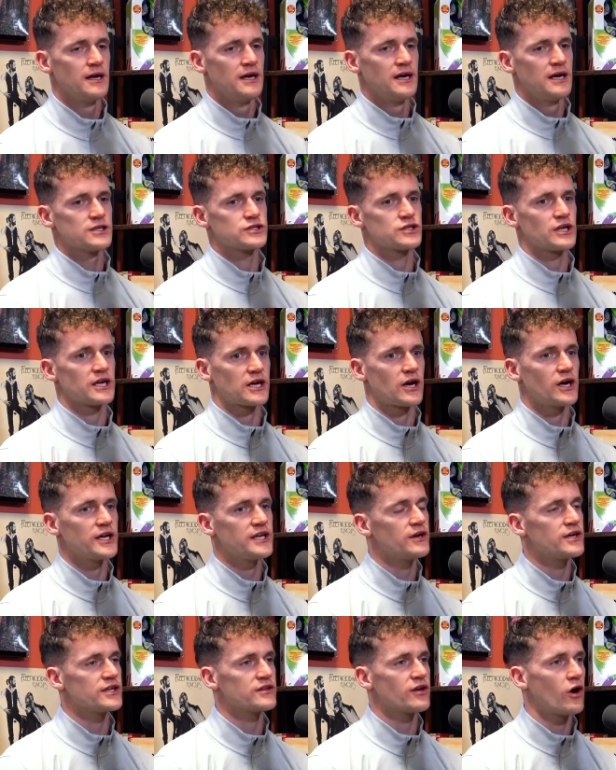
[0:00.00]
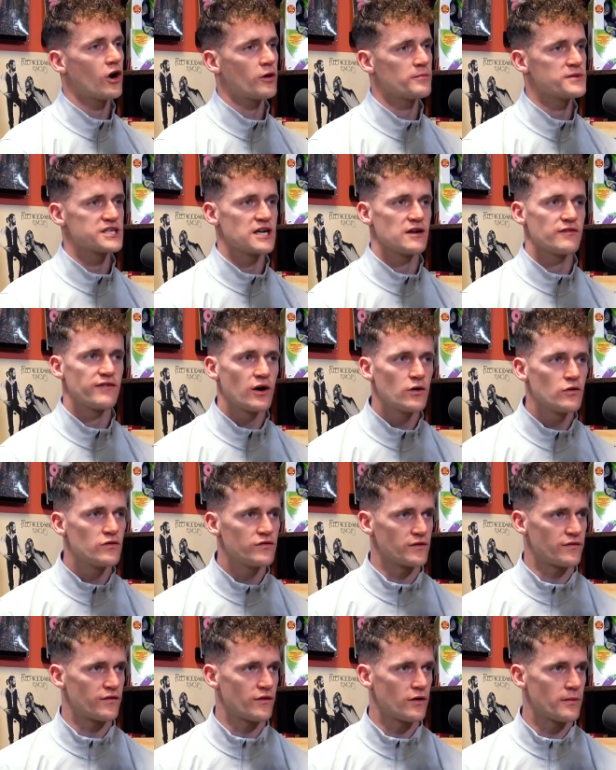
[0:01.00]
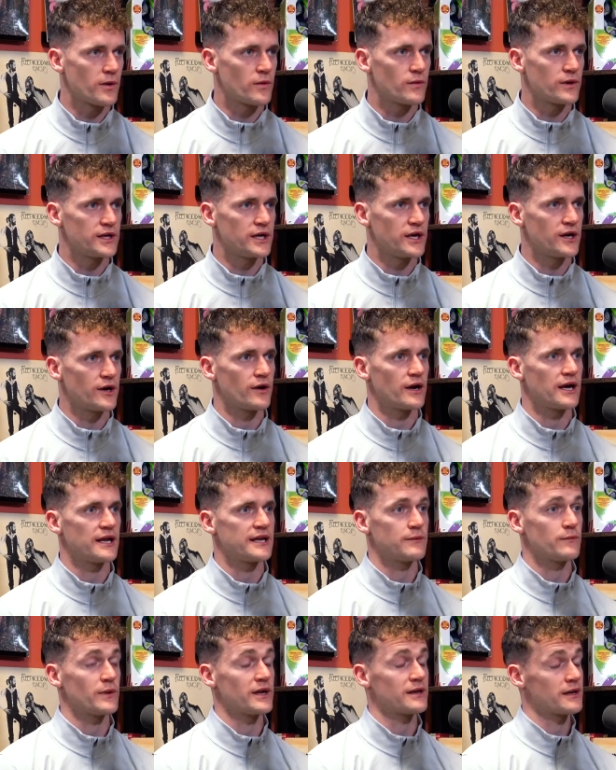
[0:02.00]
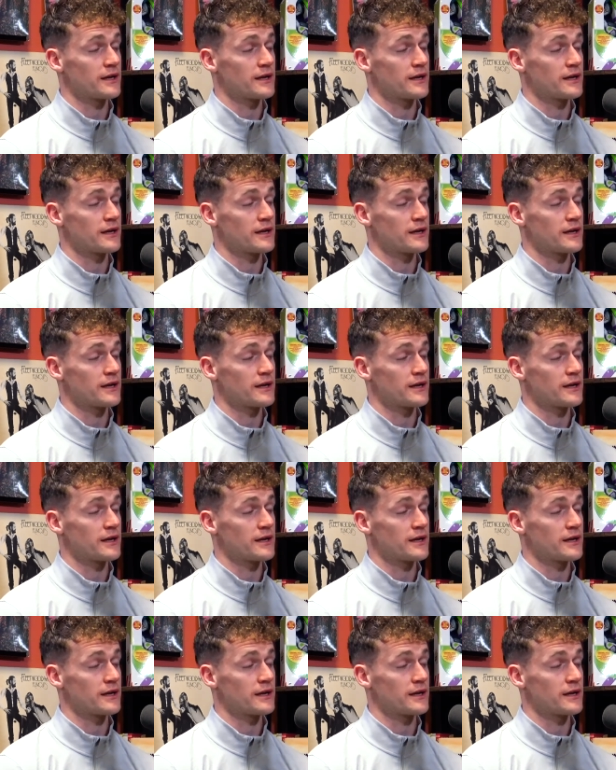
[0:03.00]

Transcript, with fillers: So I kind of really talked myself out of it for about a year. And then when mm.